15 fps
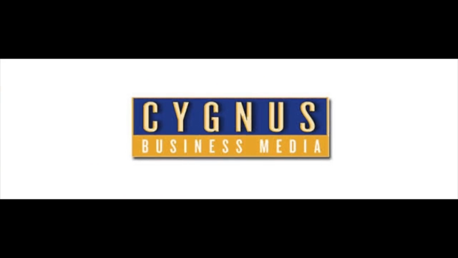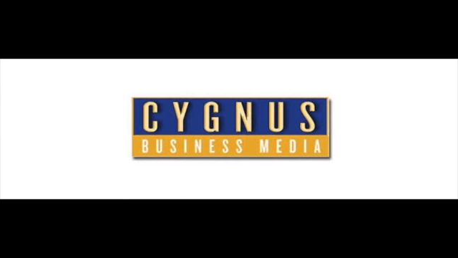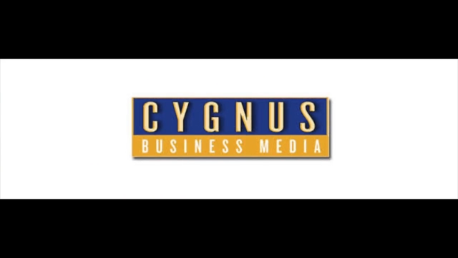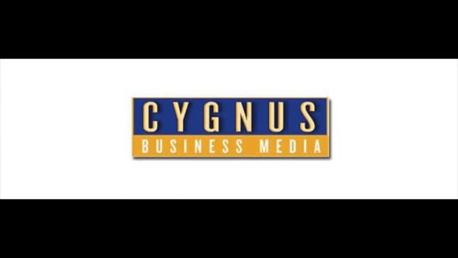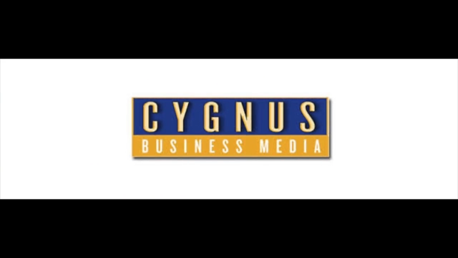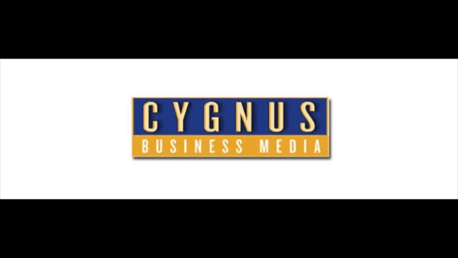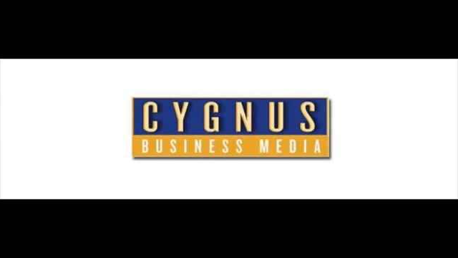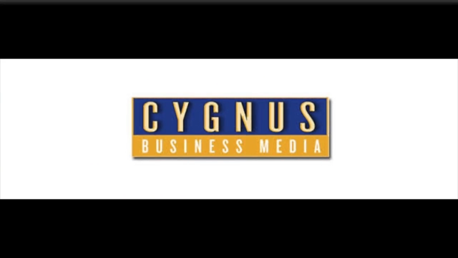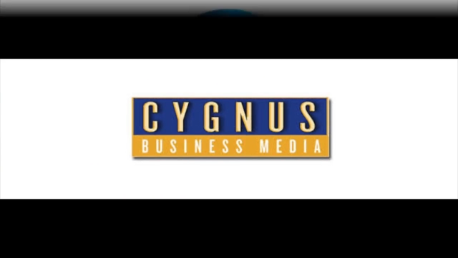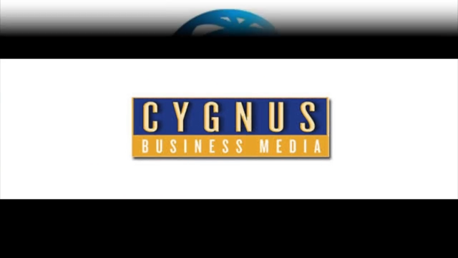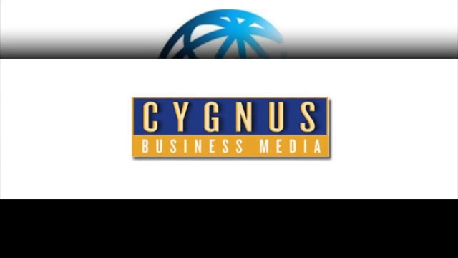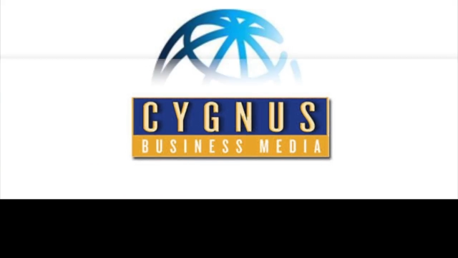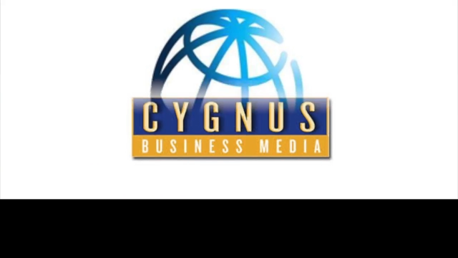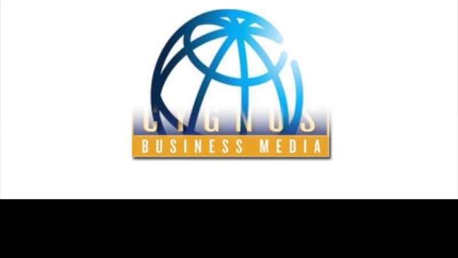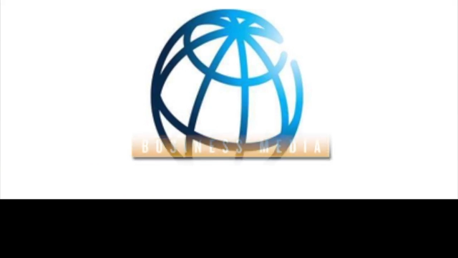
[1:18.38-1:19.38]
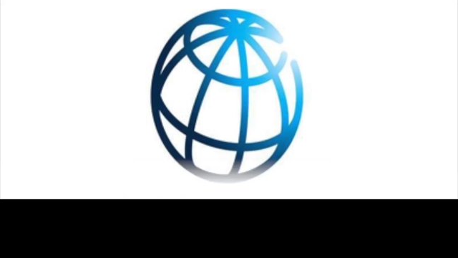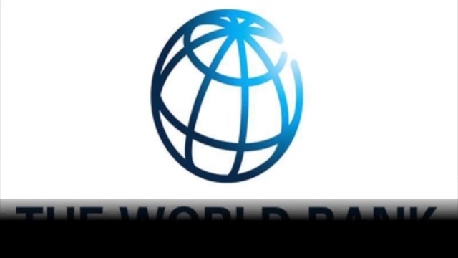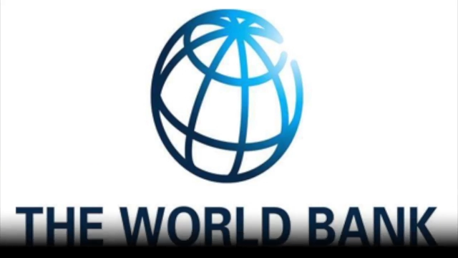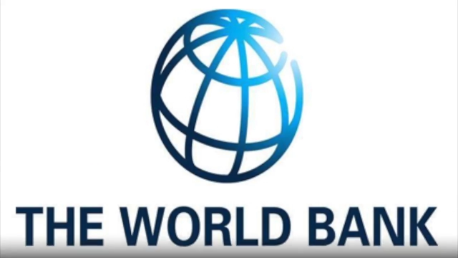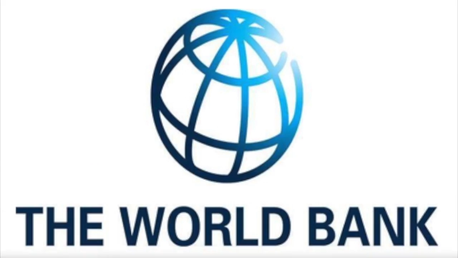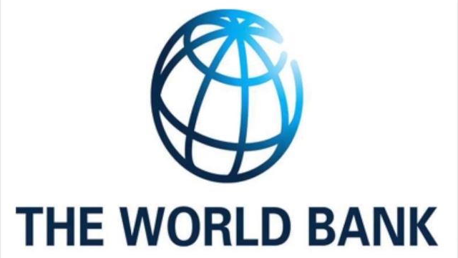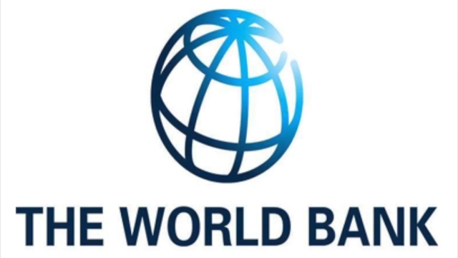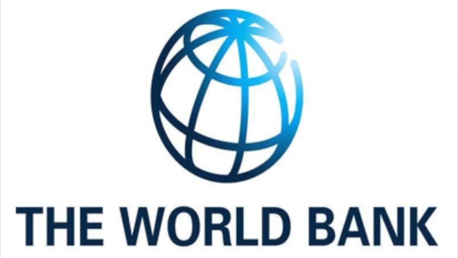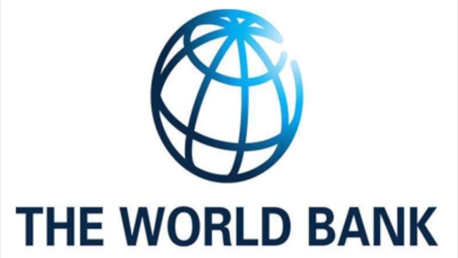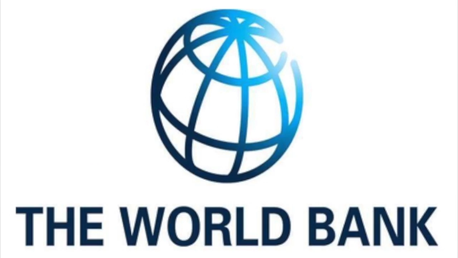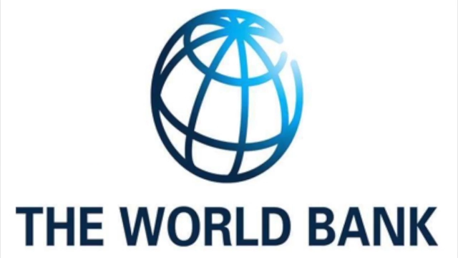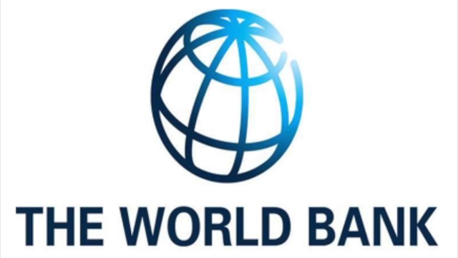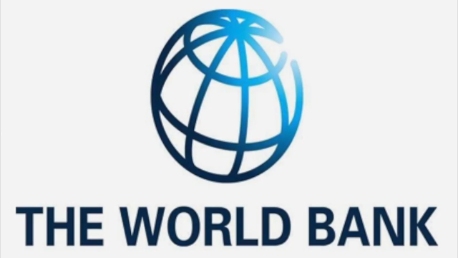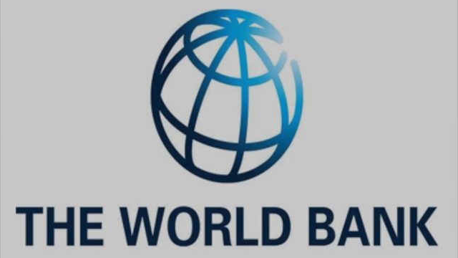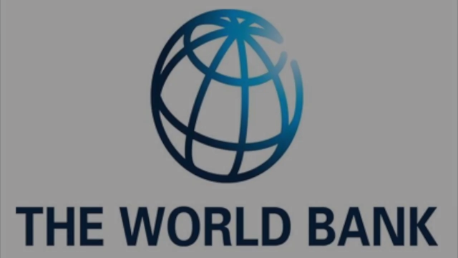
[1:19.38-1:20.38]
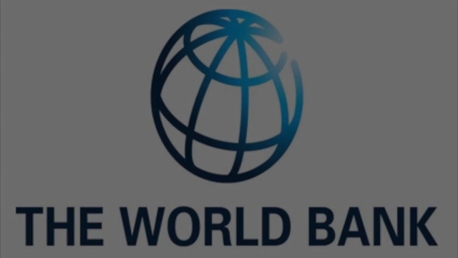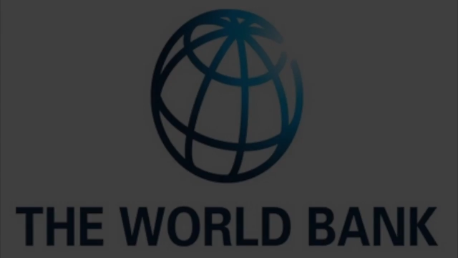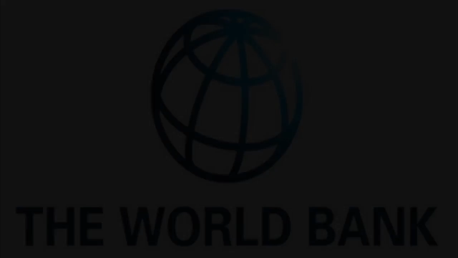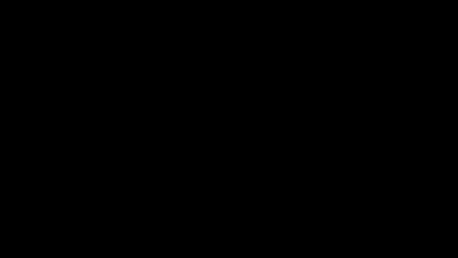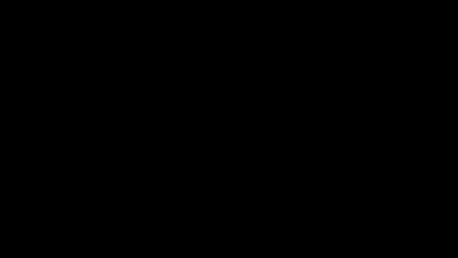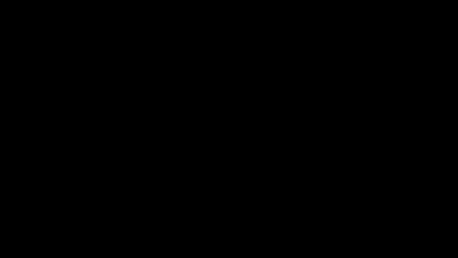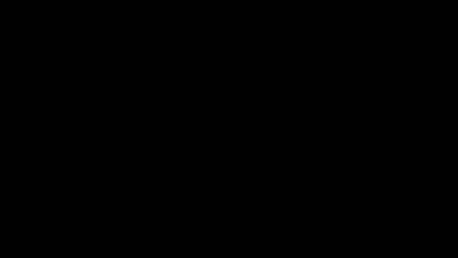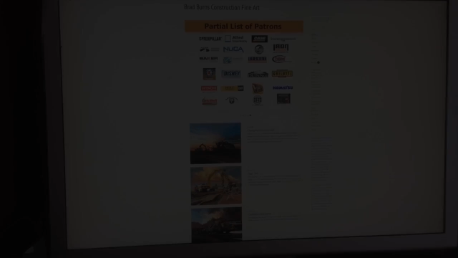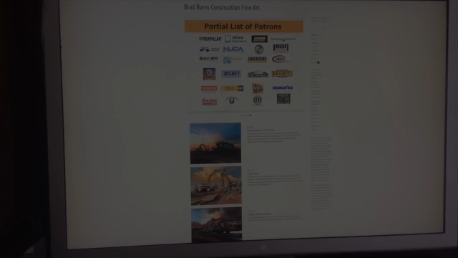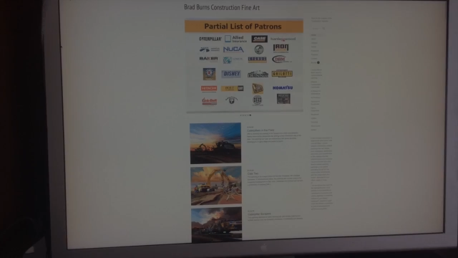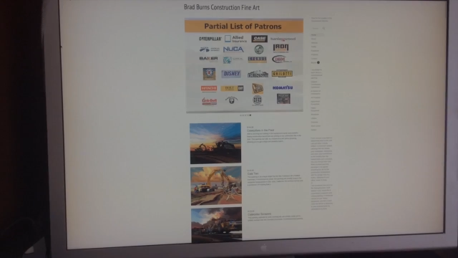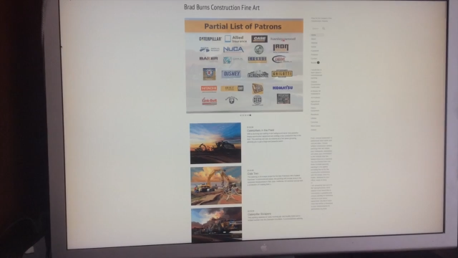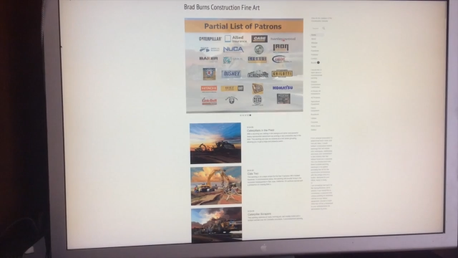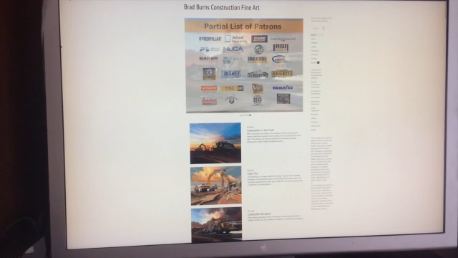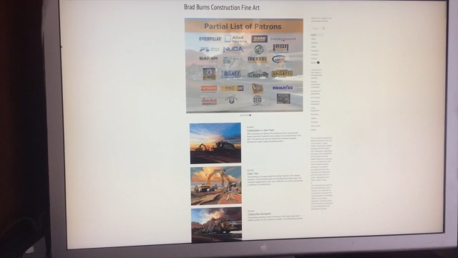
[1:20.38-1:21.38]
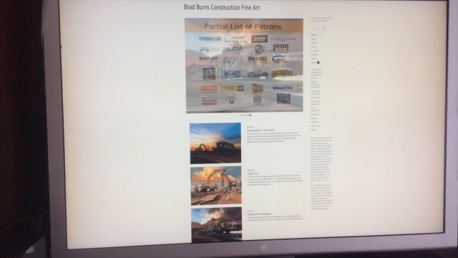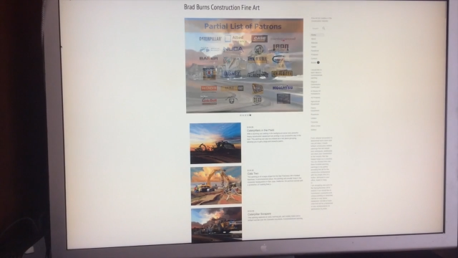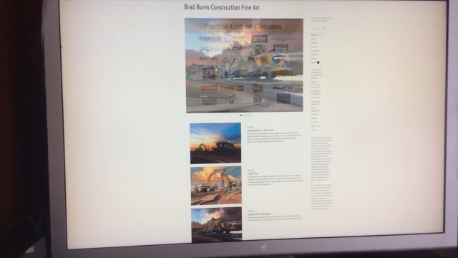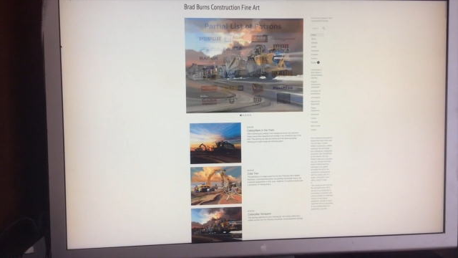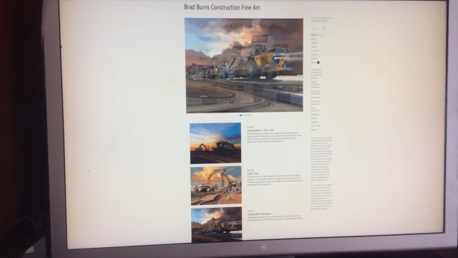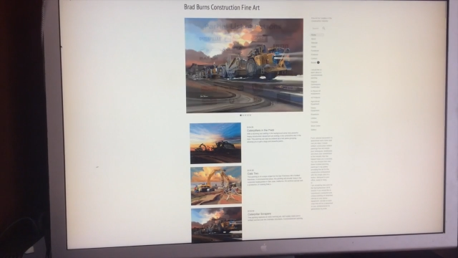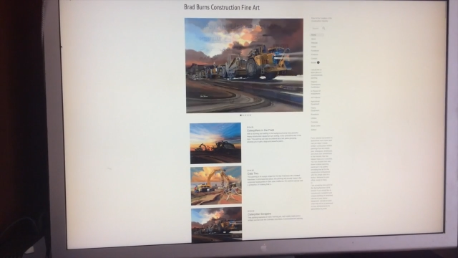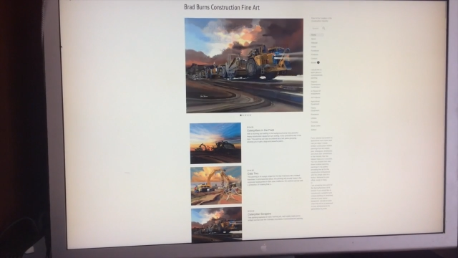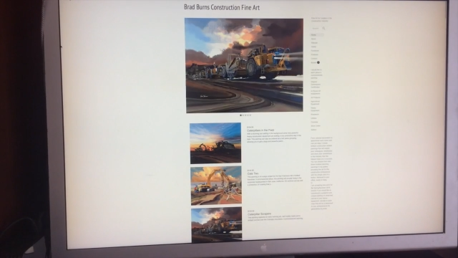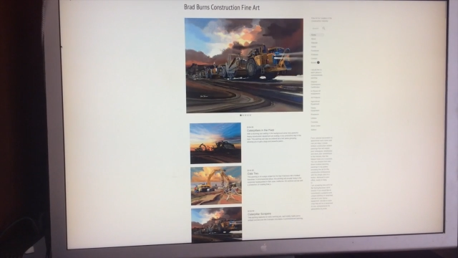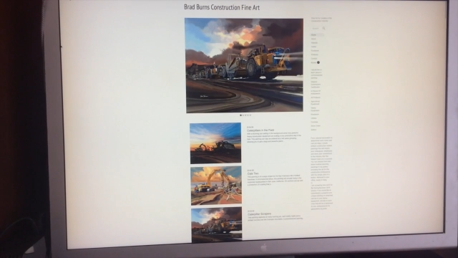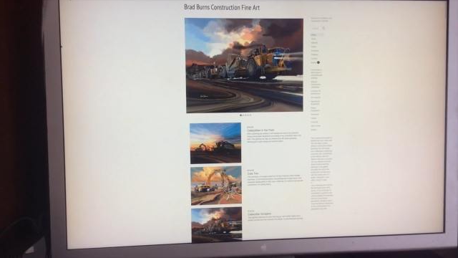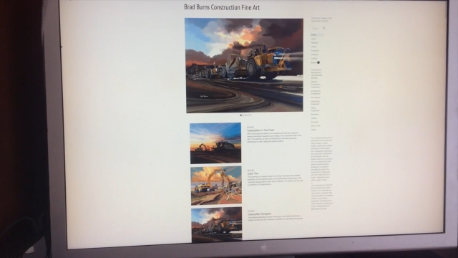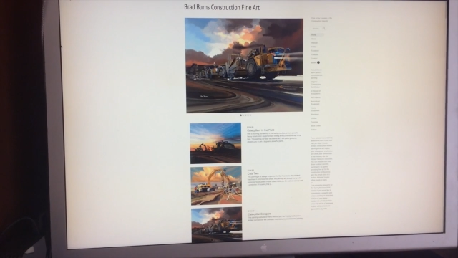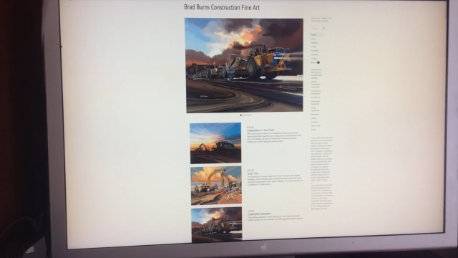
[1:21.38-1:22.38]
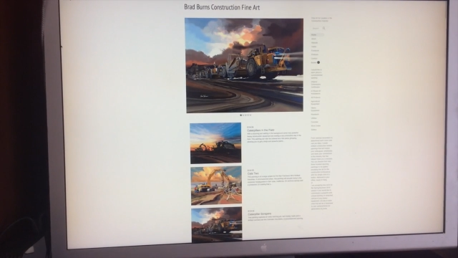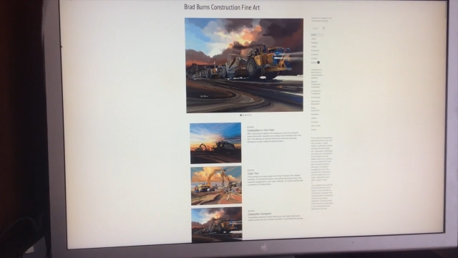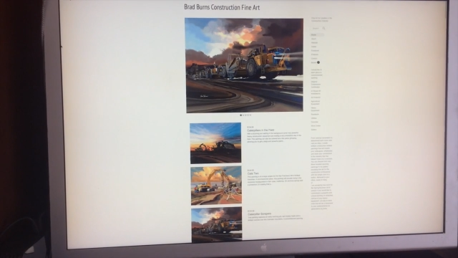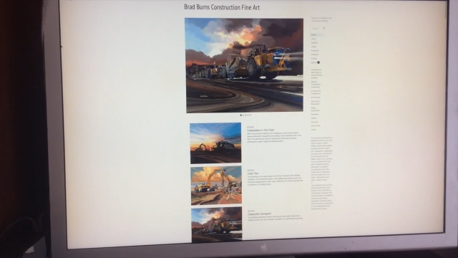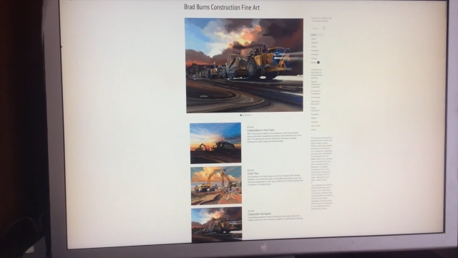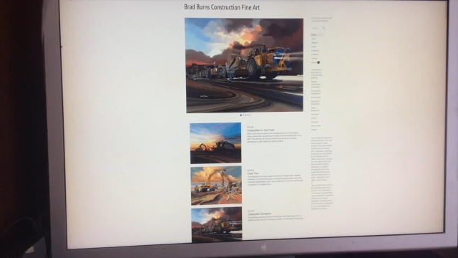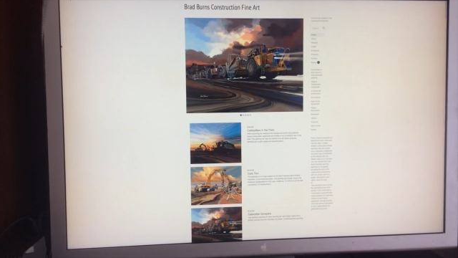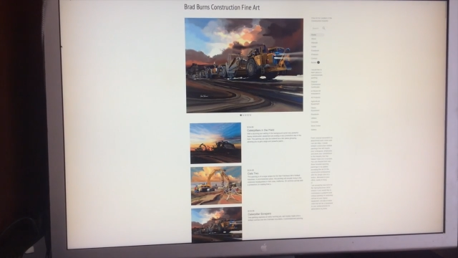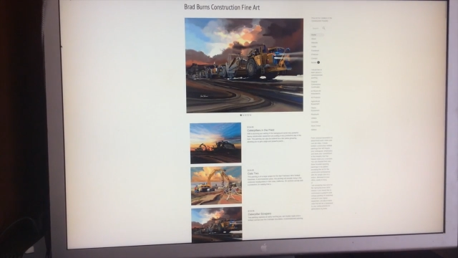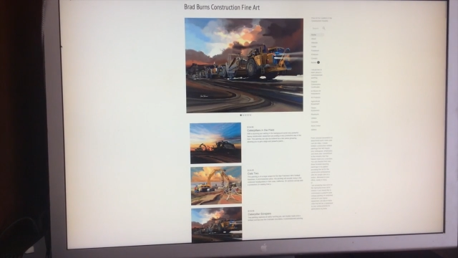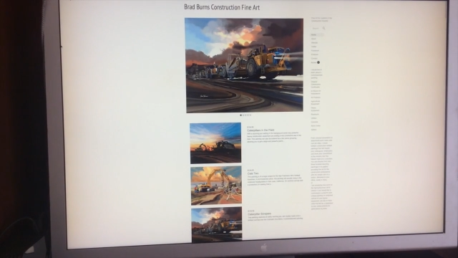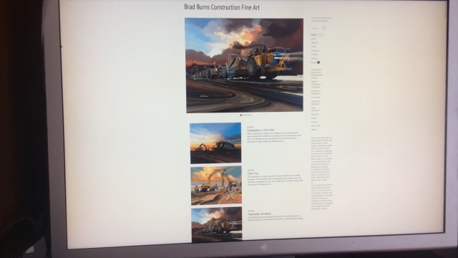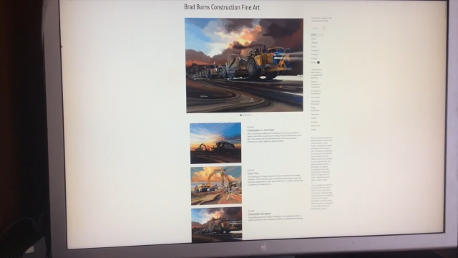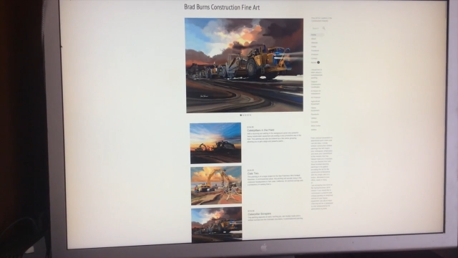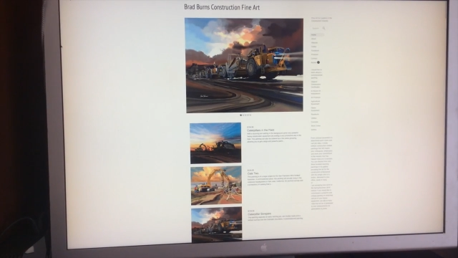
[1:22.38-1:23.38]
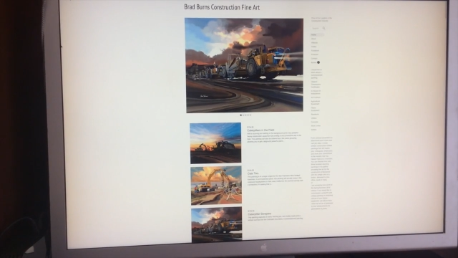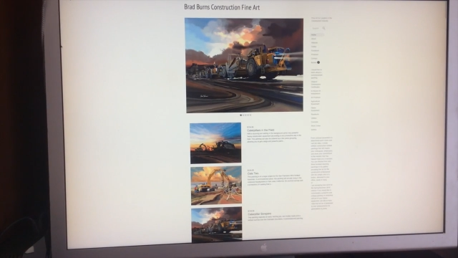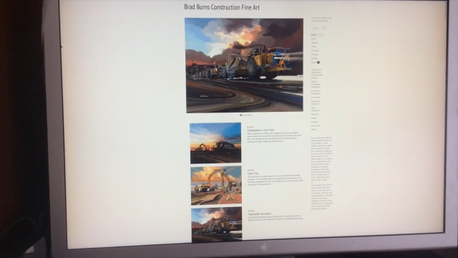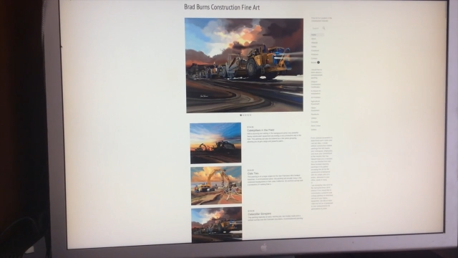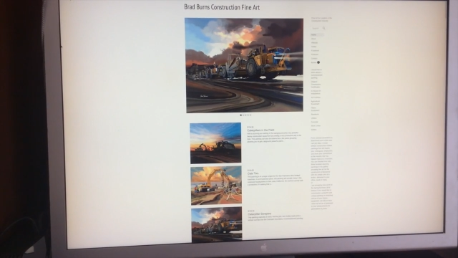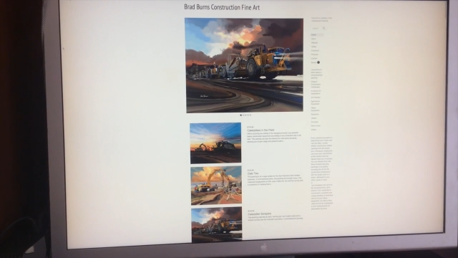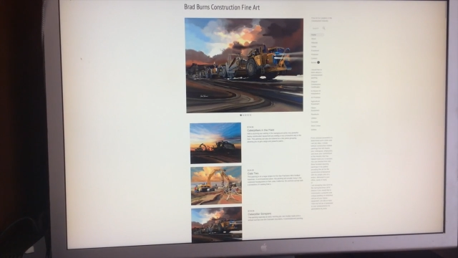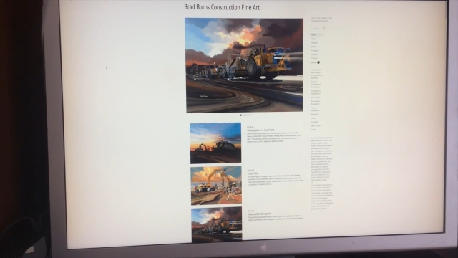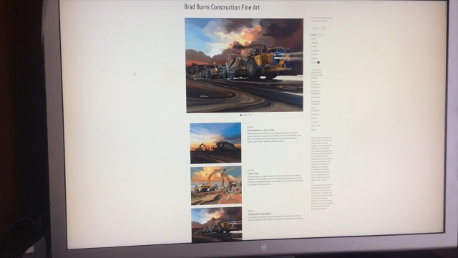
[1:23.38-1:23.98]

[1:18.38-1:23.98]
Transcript: [unreadable: no face in view]